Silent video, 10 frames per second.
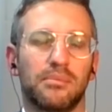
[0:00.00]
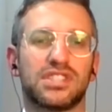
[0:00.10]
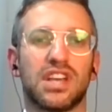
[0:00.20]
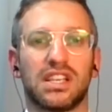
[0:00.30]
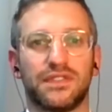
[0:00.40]

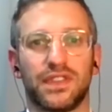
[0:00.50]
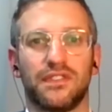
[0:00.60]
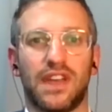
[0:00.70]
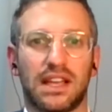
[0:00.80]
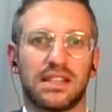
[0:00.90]
Besides for the
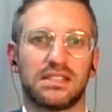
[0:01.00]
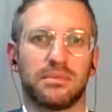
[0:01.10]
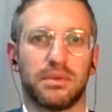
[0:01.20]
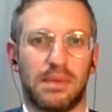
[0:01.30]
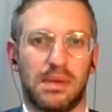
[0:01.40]
fact that
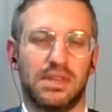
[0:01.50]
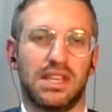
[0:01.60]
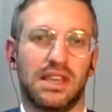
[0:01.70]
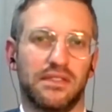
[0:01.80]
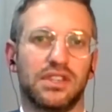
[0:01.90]
someone may be
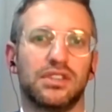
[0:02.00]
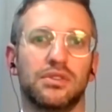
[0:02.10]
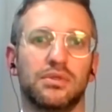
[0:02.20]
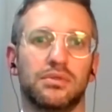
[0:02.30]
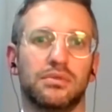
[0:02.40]
giving
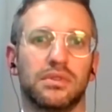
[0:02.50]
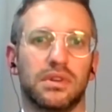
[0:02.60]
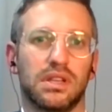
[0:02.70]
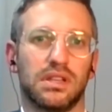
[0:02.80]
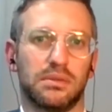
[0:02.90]
you
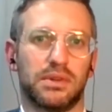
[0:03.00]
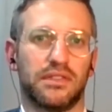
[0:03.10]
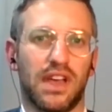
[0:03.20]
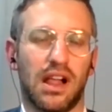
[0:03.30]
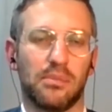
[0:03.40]
a little bit
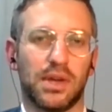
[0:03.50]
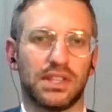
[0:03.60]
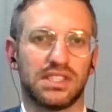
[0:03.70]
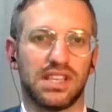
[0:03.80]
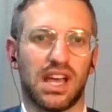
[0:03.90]
of help on
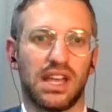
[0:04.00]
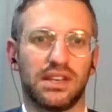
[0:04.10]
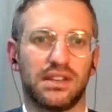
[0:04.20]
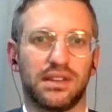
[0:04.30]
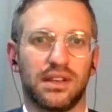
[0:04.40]
the
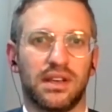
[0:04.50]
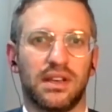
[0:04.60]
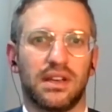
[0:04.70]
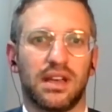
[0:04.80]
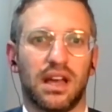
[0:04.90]
side,
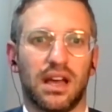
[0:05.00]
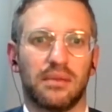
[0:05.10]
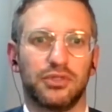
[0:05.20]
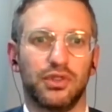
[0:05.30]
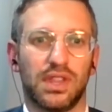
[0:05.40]

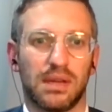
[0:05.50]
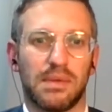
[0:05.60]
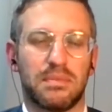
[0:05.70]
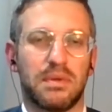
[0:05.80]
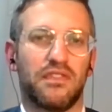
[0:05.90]
do you think it
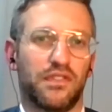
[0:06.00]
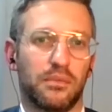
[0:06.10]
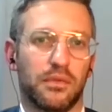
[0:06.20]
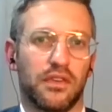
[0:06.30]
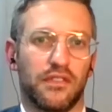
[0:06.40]
may be
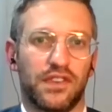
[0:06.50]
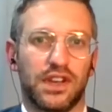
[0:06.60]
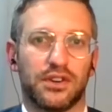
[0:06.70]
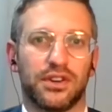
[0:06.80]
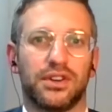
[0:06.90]

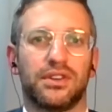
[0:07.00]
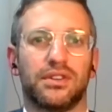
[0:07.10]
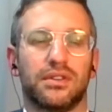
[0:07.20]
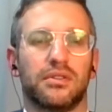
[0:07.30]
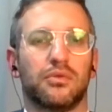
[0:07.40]
fear
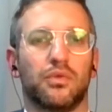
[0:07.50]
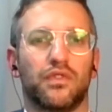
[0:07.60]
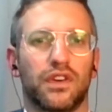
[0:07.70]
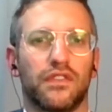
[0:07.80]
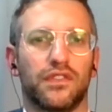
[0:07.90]

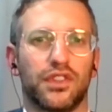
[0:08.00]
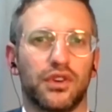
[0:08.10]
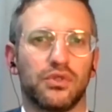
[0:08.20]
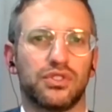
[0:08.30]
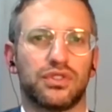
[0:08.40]
for
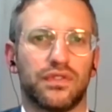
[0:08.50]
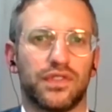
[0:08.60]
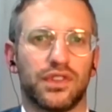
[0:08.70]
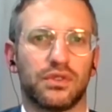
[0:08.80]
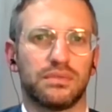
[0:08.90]
those
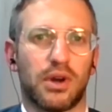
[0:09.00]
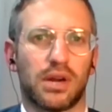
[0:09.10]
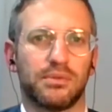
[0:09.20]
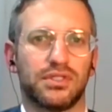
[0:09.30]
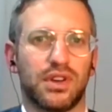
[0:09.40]

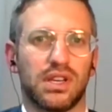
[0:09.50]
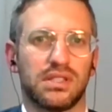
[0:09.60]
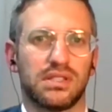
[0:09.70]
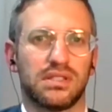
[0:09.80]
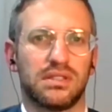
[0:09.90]
Markman trials?